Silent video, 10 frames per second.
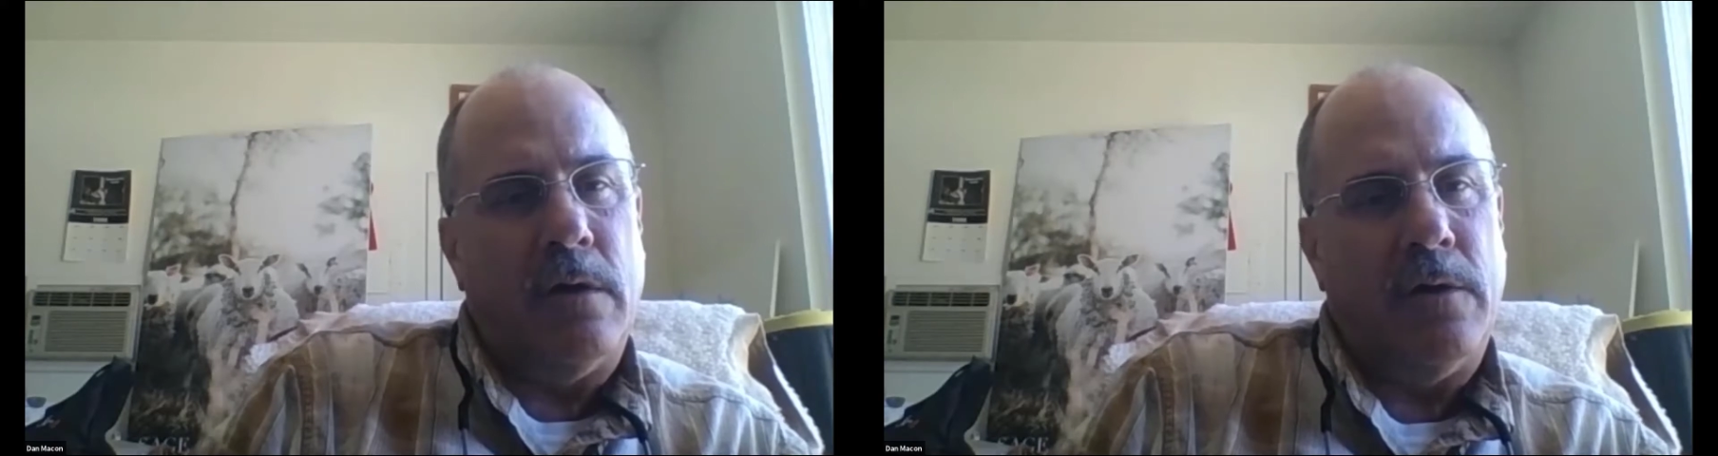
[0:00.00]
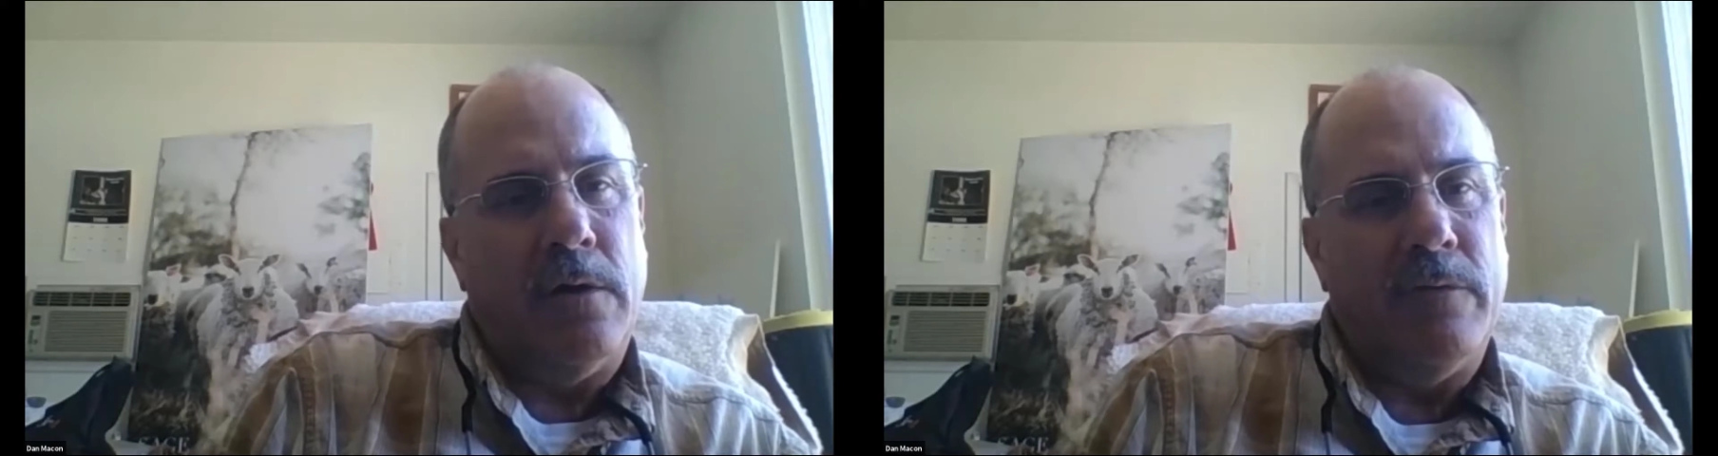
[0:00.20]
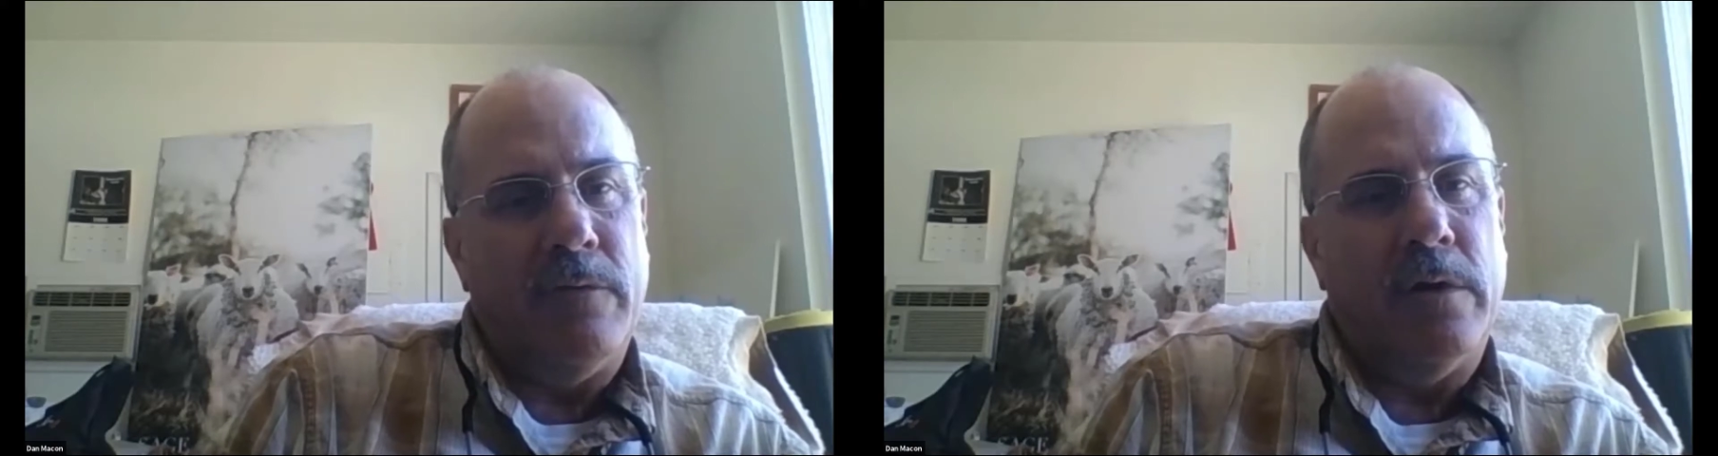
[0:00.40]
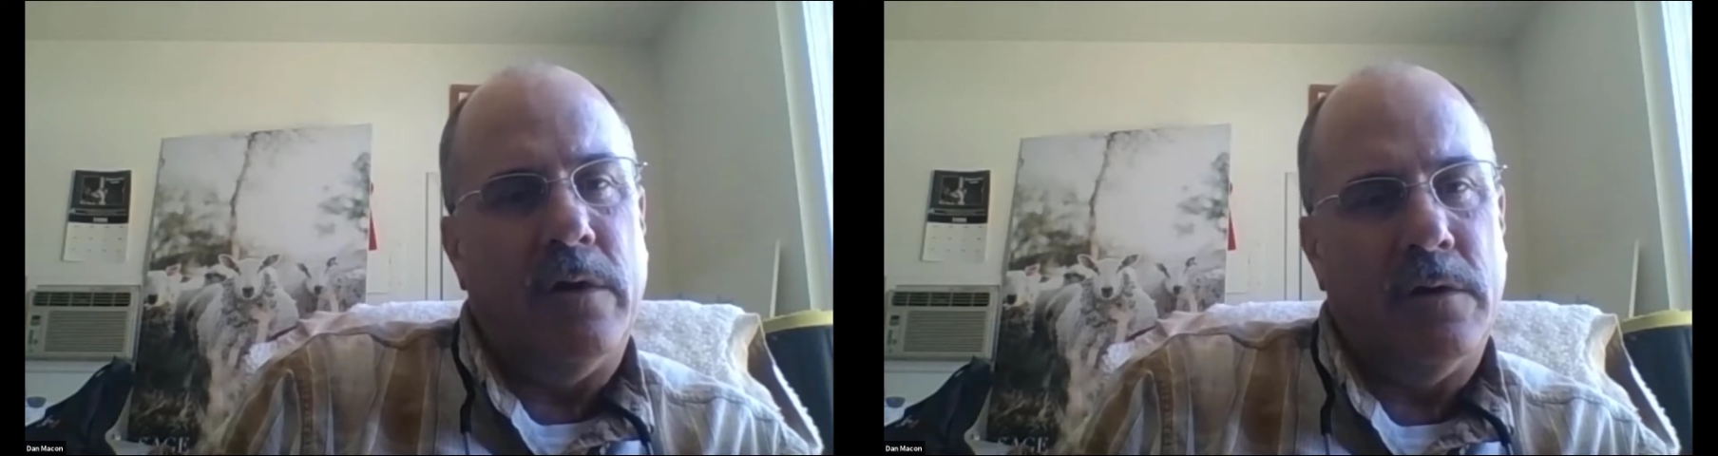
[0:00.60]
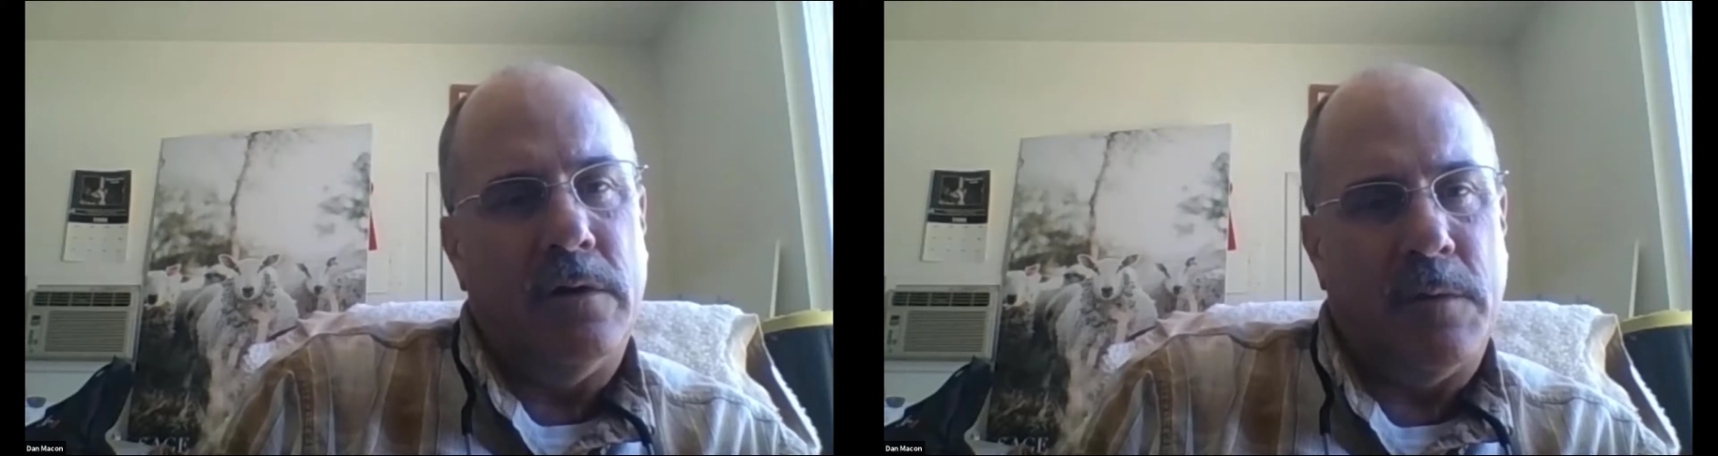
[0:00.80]
or navel ill
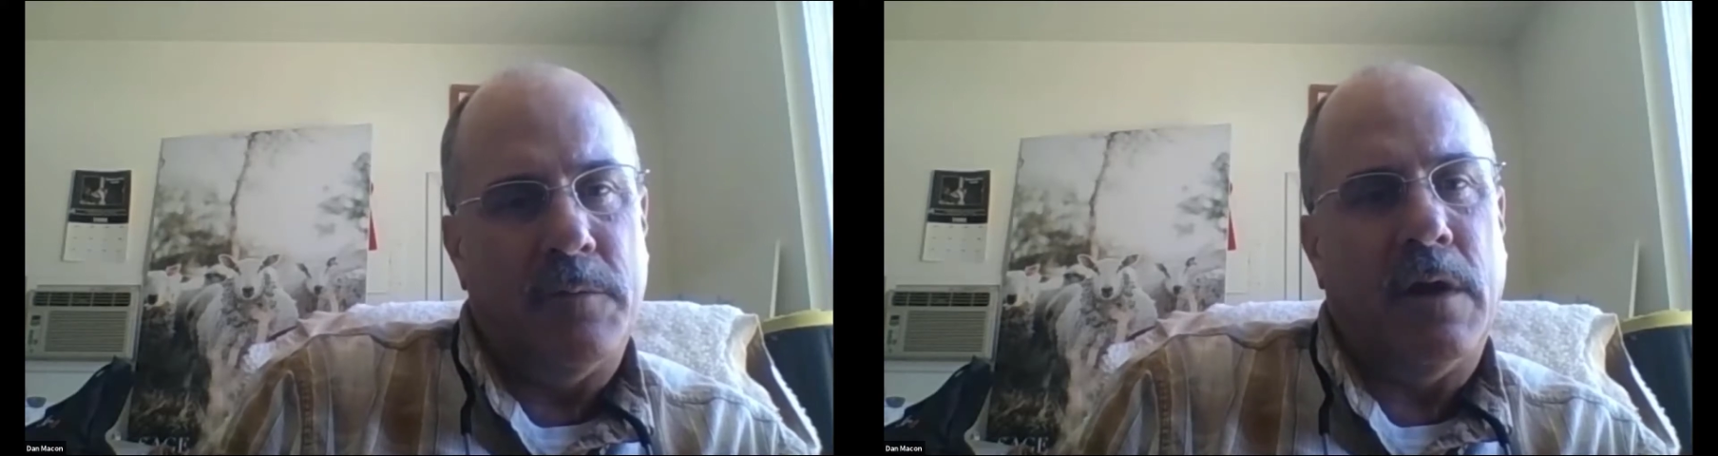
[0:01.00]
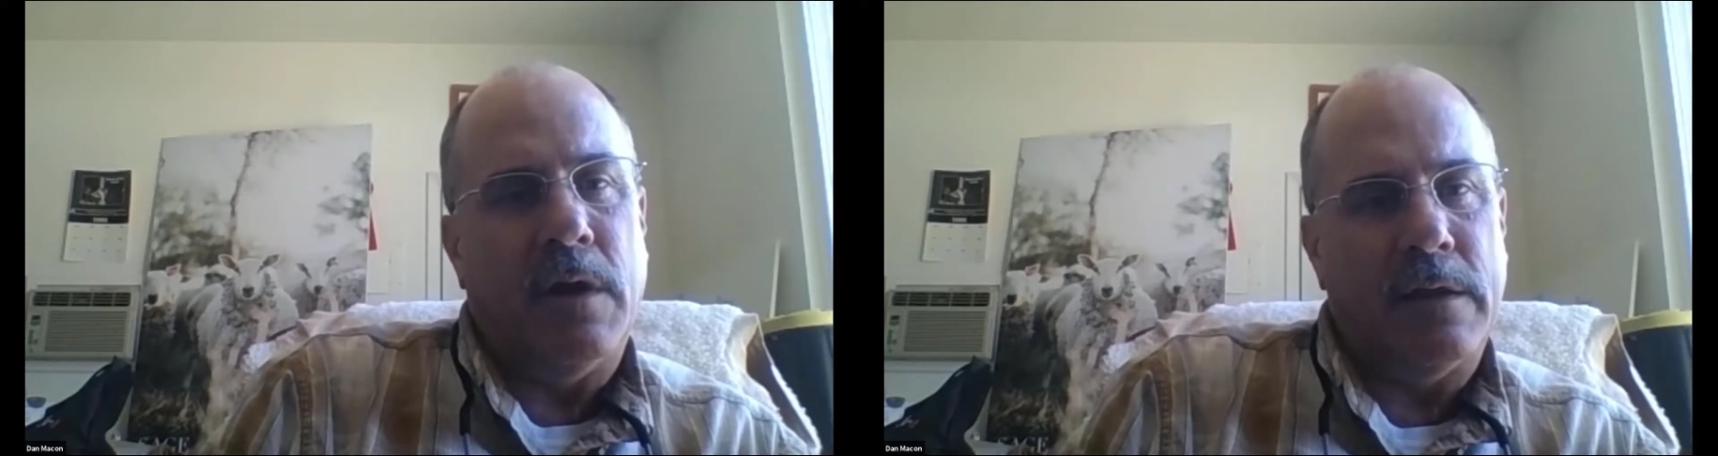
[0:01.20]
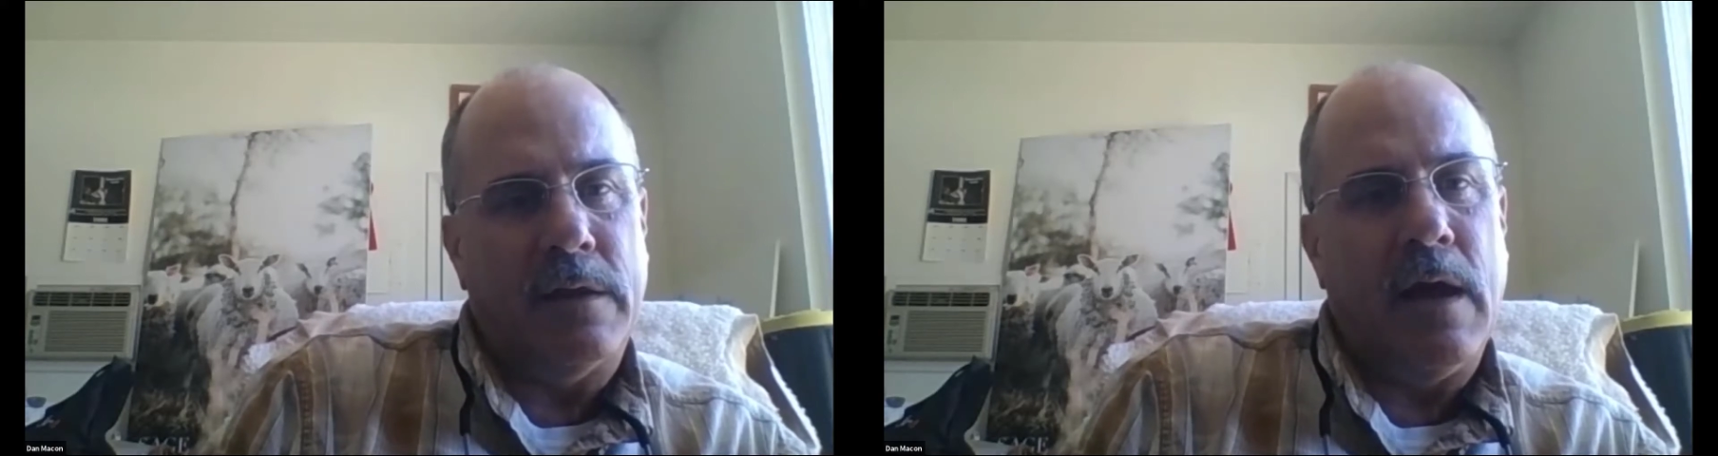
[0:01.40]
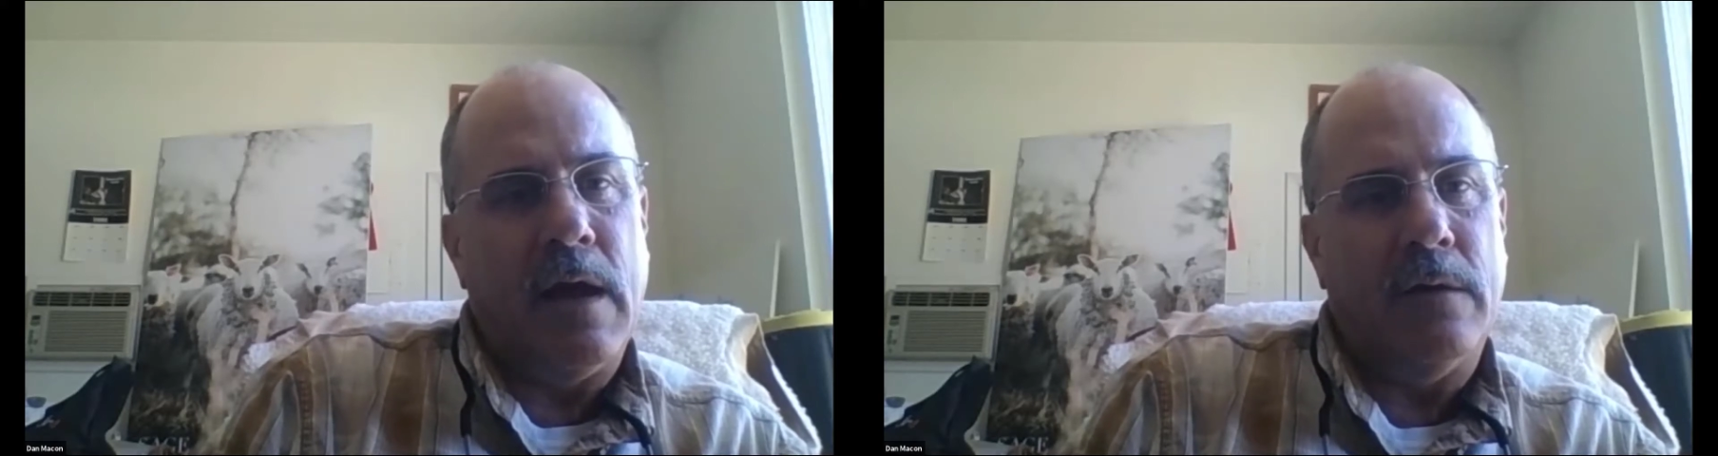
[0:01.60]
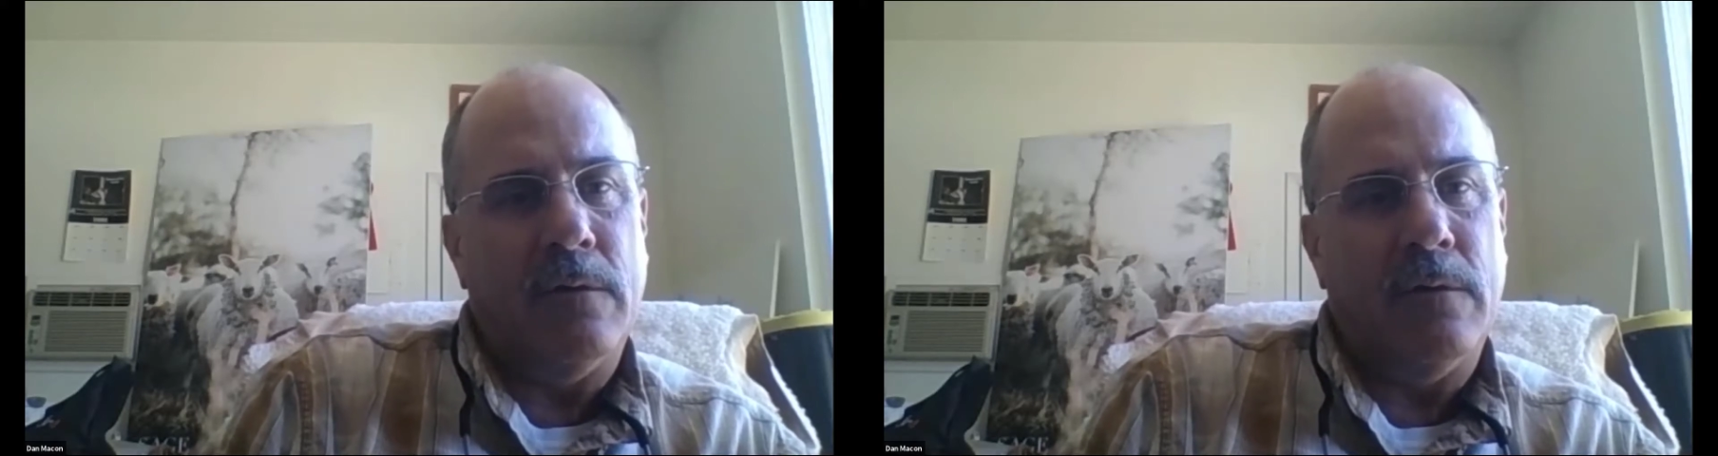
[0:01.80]
or something like that,